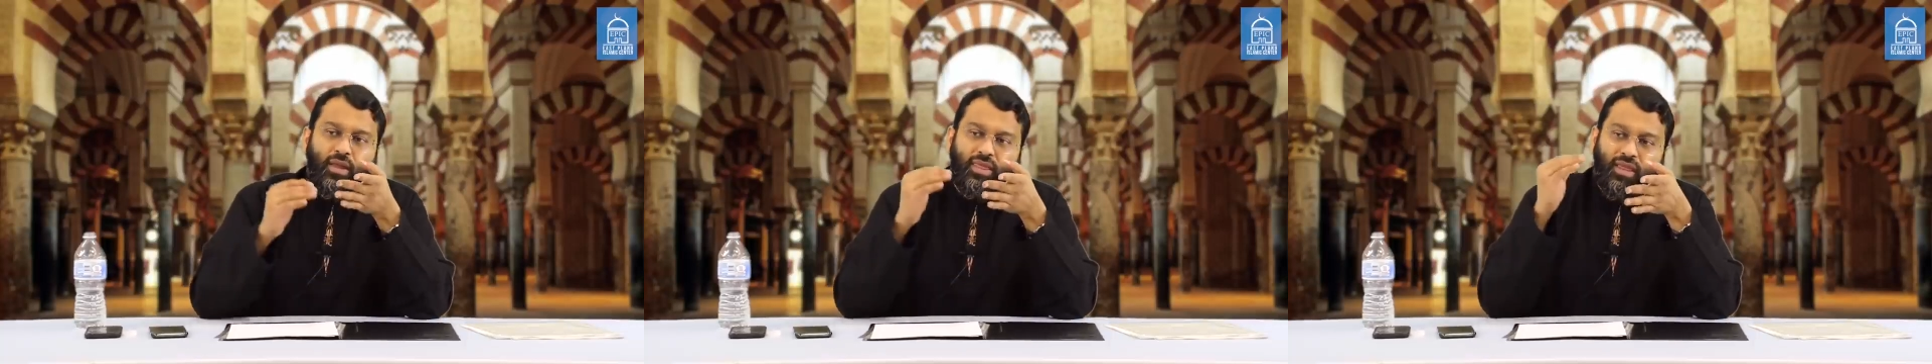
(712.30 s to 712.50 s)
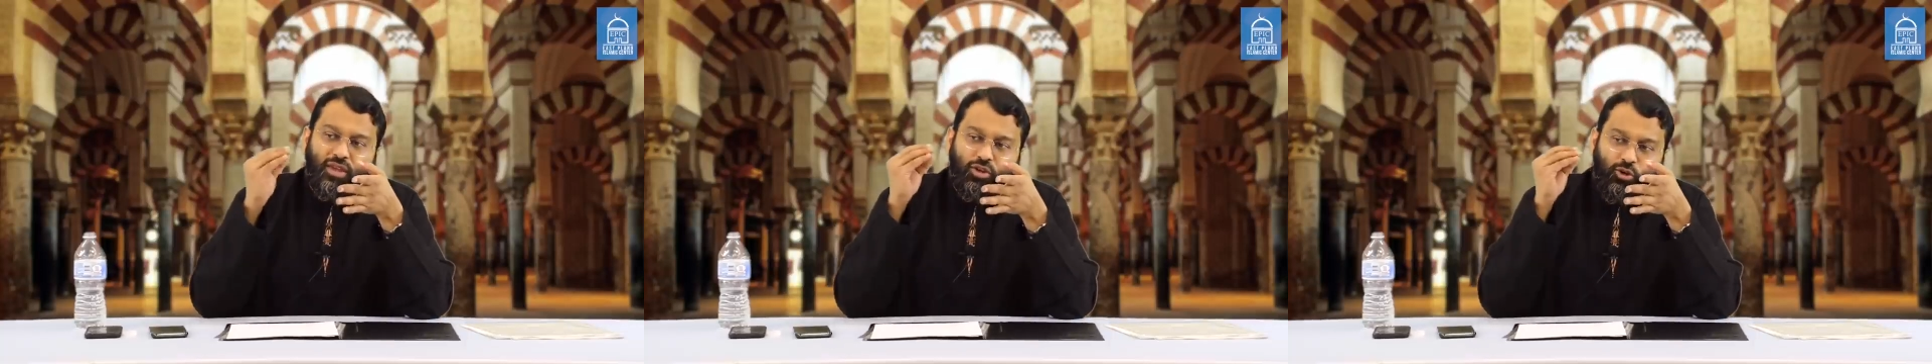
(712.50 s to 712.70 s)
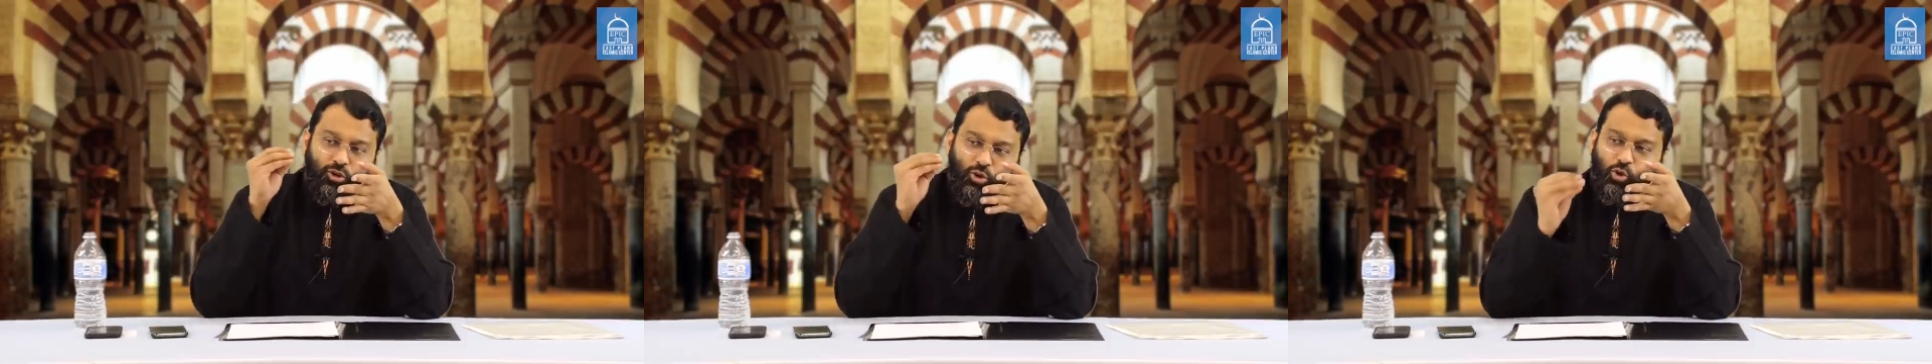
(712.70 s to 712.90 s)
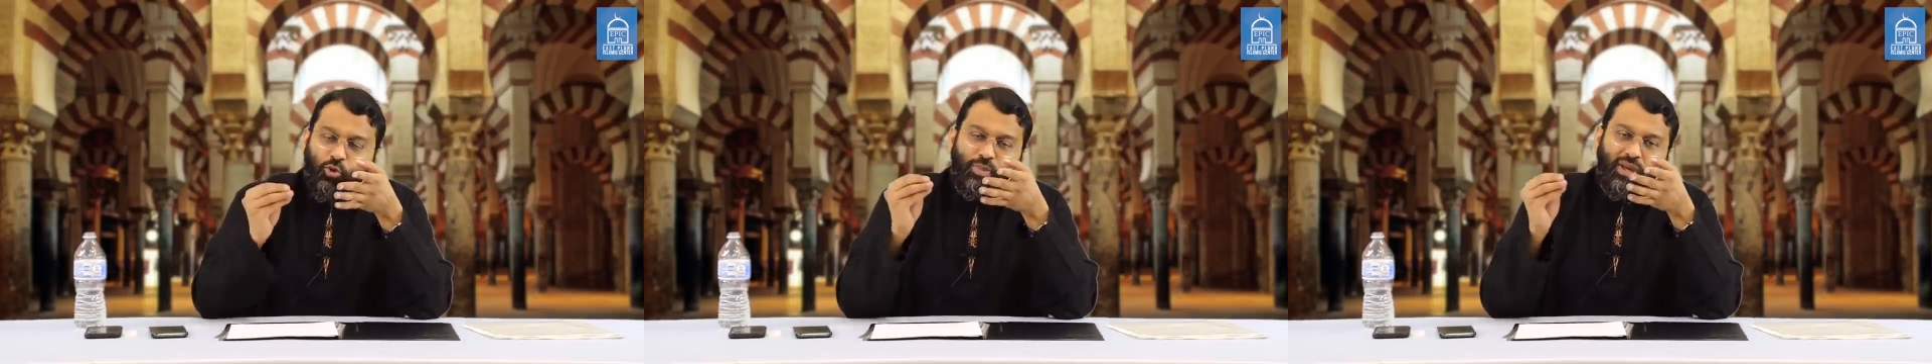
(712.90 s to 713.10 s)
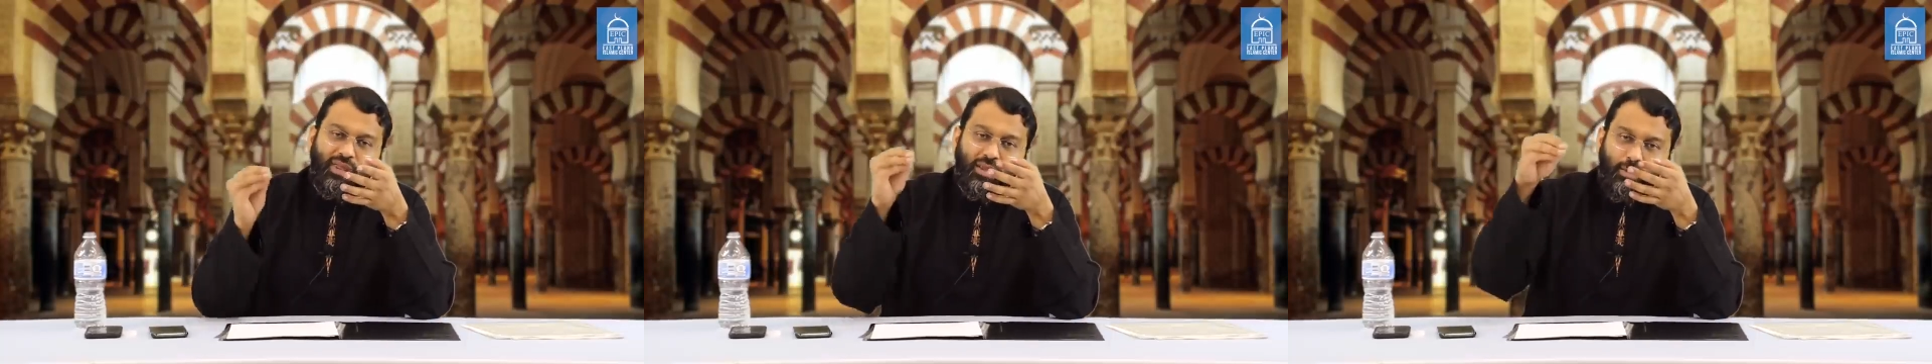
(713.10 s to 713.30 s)
then you
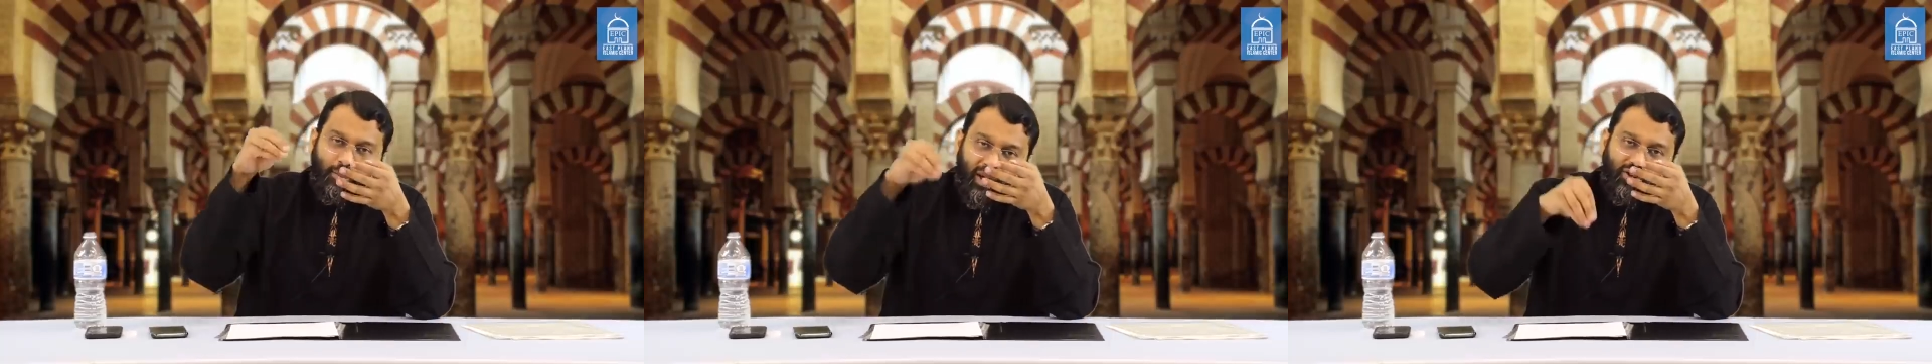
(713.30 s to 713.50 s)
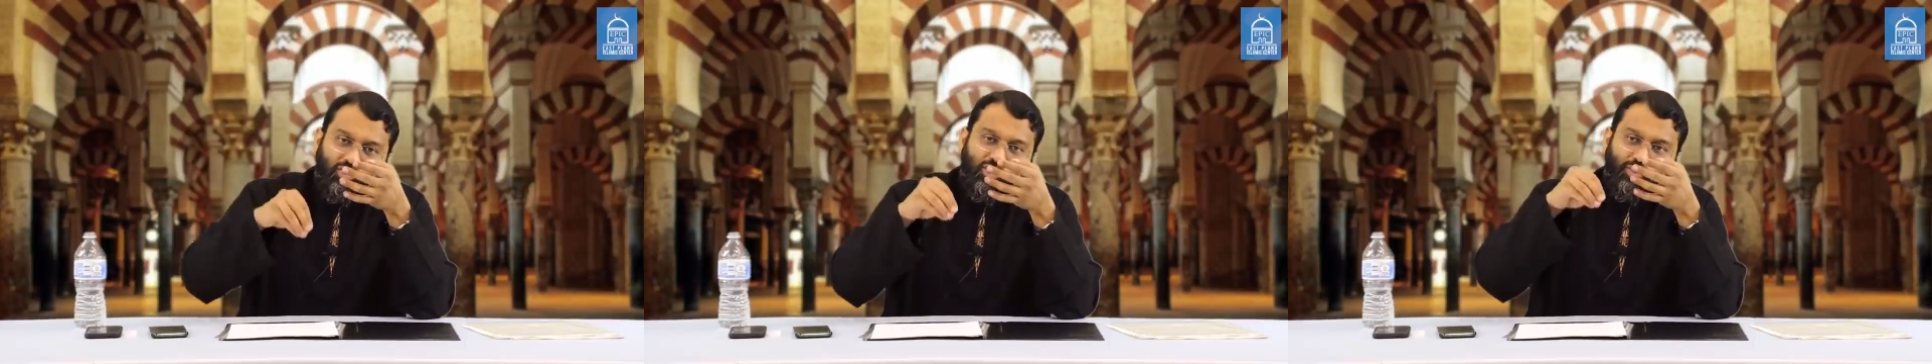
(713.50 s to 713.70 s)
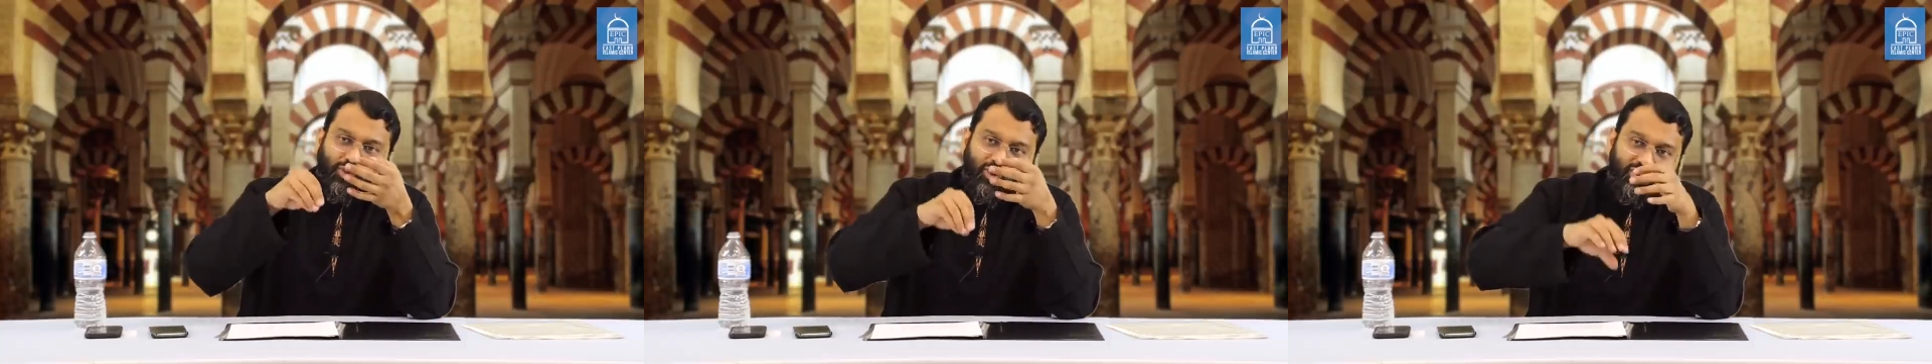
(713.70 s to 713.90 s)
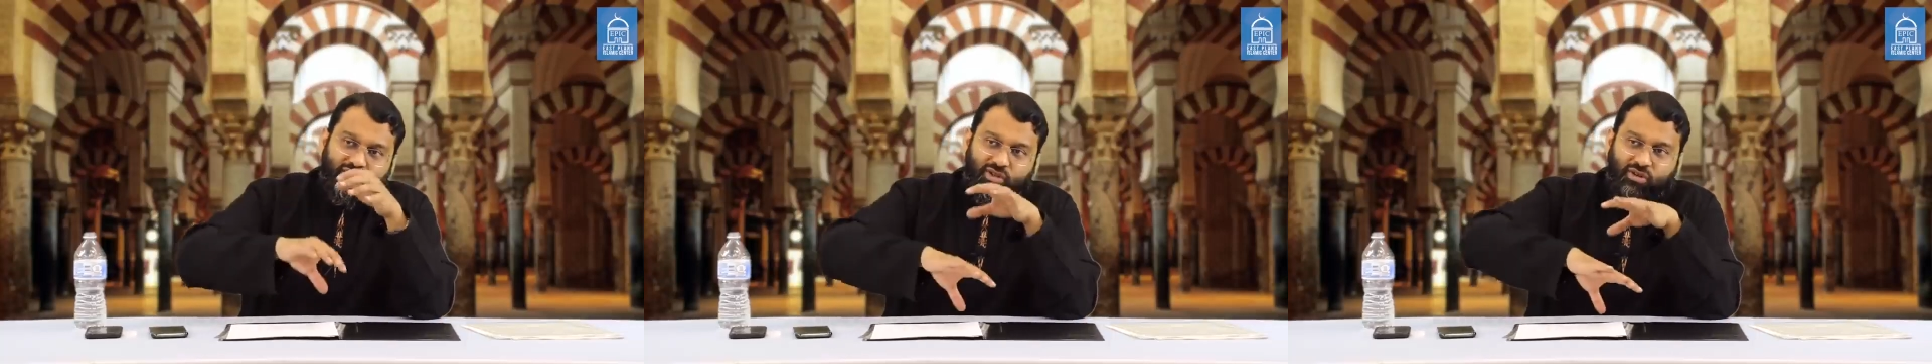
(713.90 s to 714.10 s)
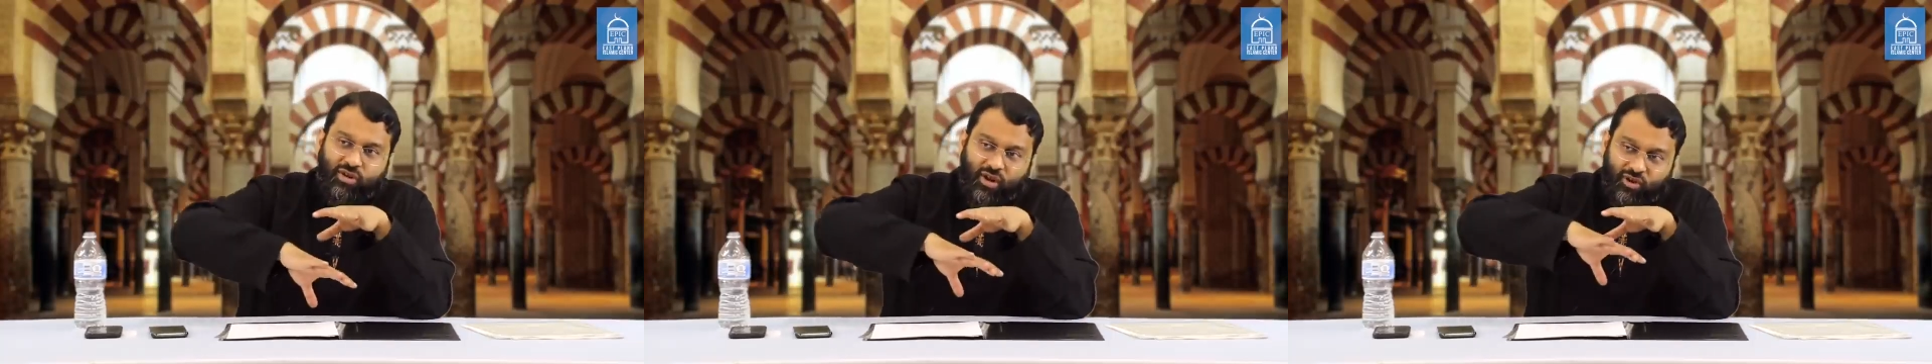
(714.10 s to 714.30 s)
be the better
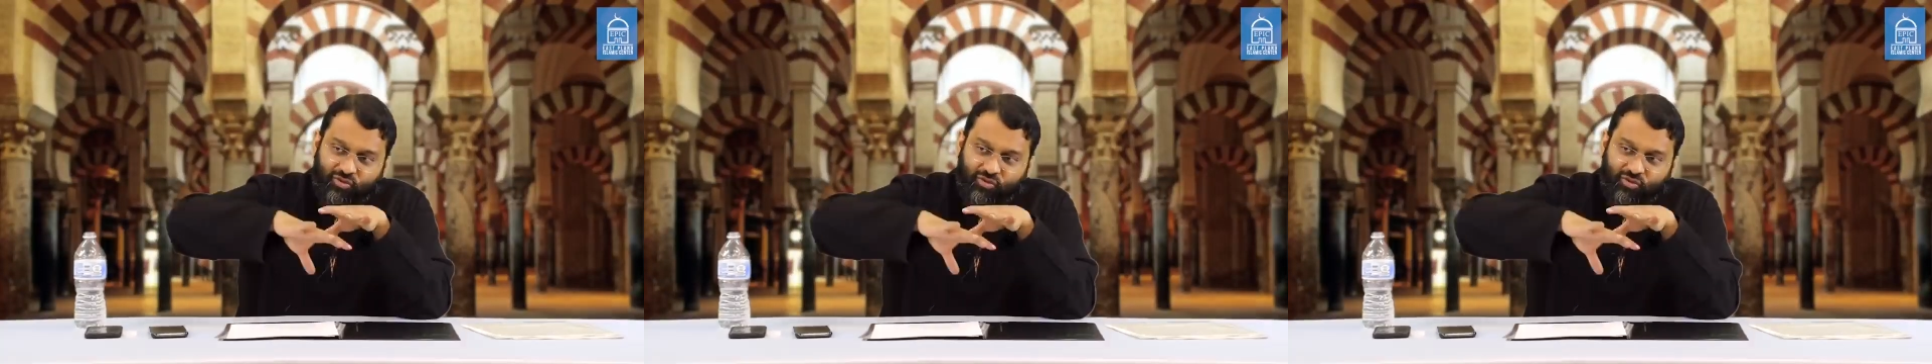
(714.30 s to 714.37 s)
person